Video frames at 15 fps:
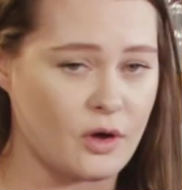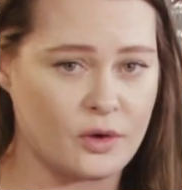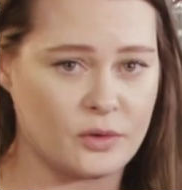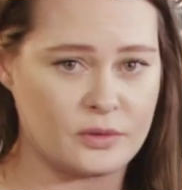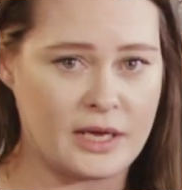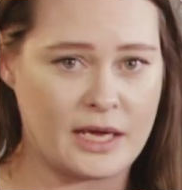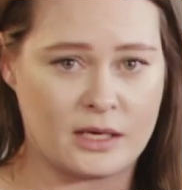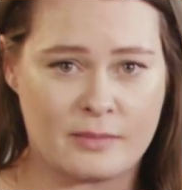
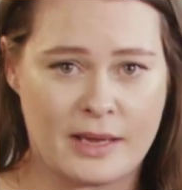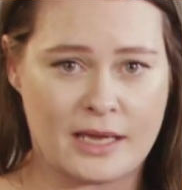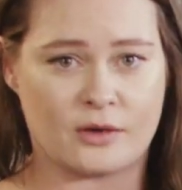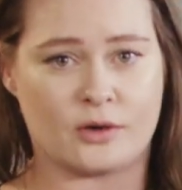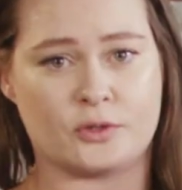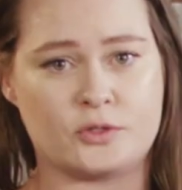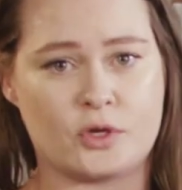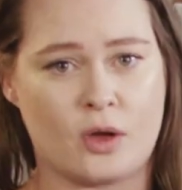on how to make
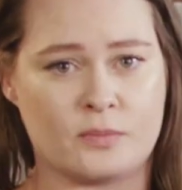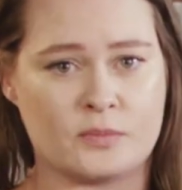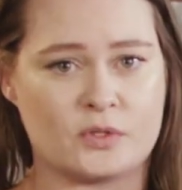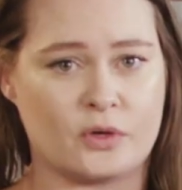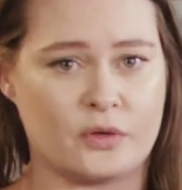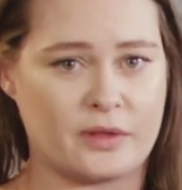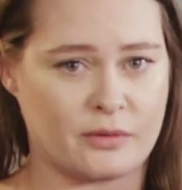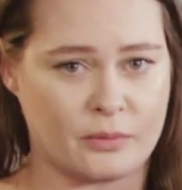an Old Tom,
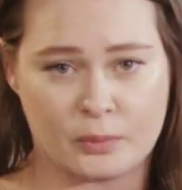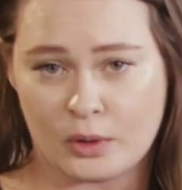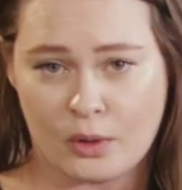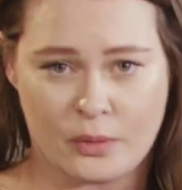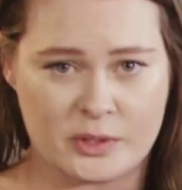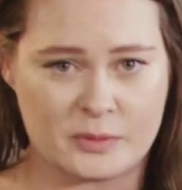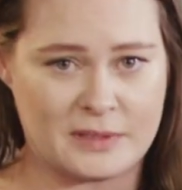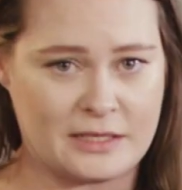so there will
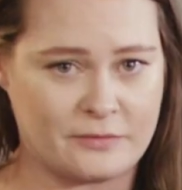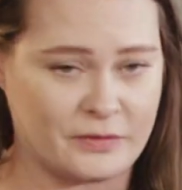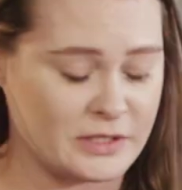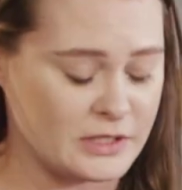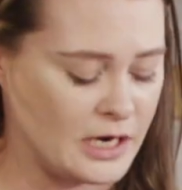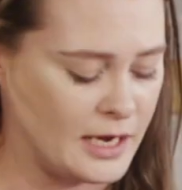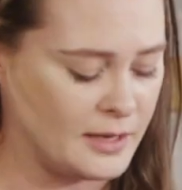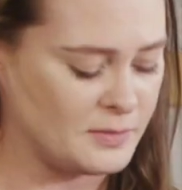always be
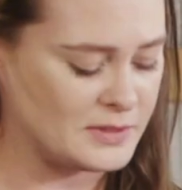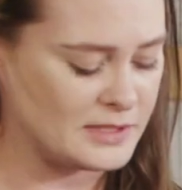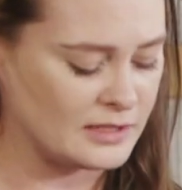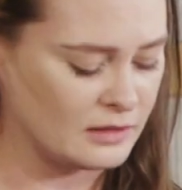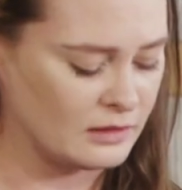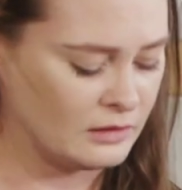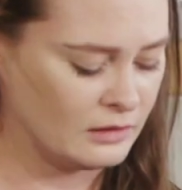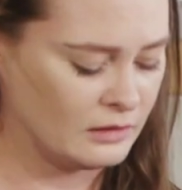different
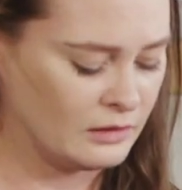types.